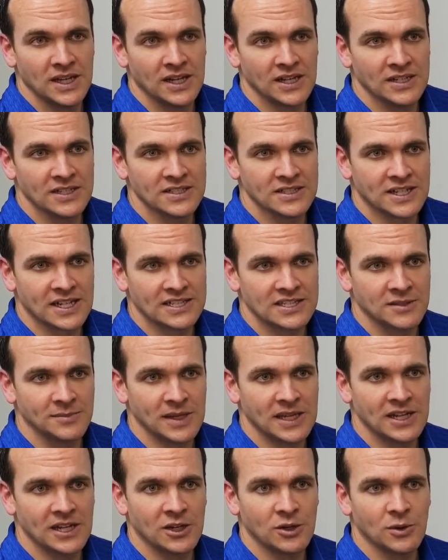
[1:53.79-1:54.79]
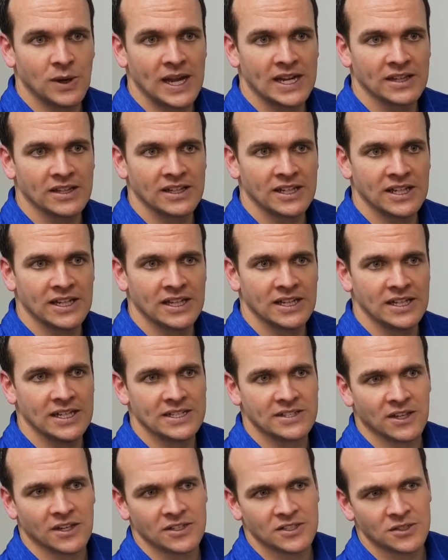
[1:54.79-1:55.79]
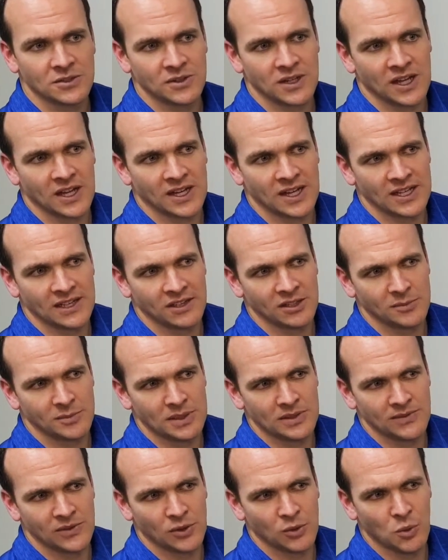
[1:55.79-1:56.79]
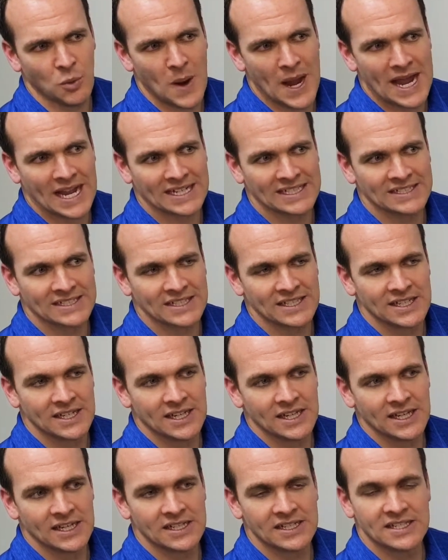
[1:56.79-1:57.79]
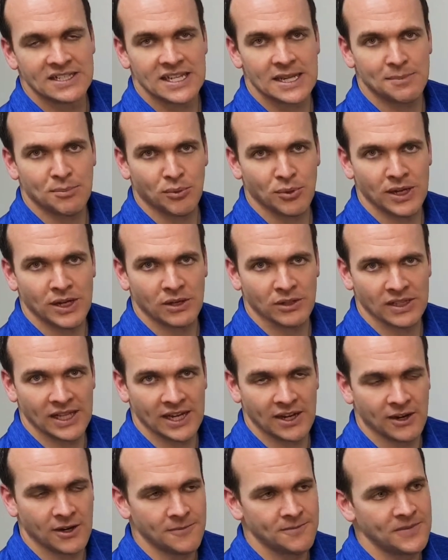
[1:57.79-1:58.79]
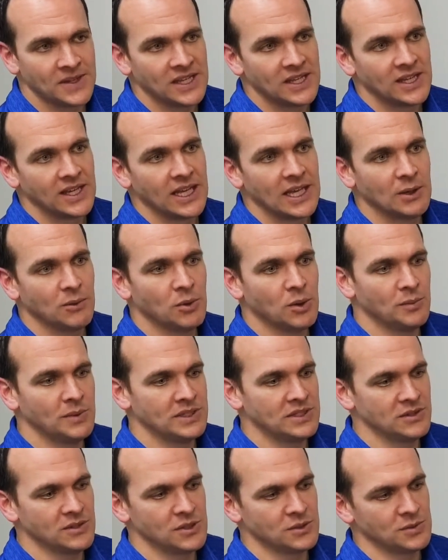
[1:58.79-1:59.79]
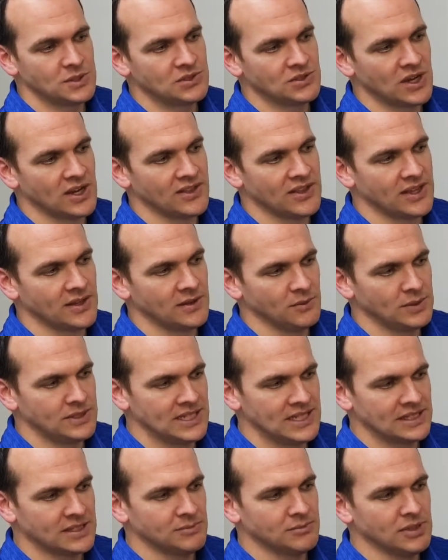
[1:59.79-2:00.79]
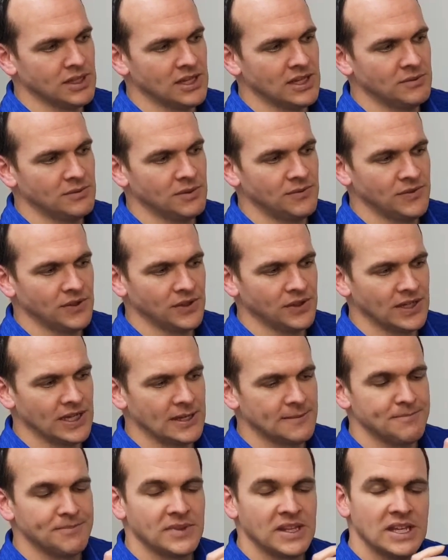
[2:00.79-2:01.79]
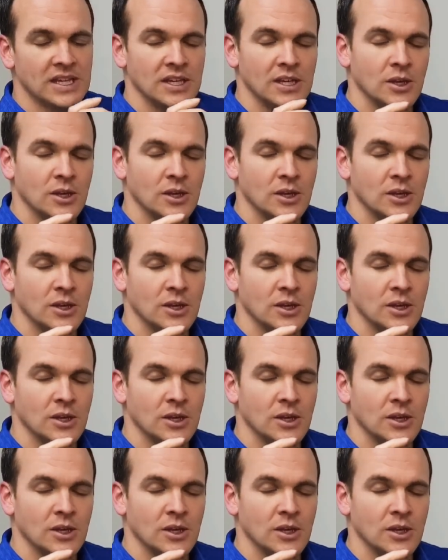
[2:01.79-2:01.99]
It's got some anticoagulant in it. It's also got a little bit of a wax separator layer. And what we do is we draw that. We take the blood, we fill it up.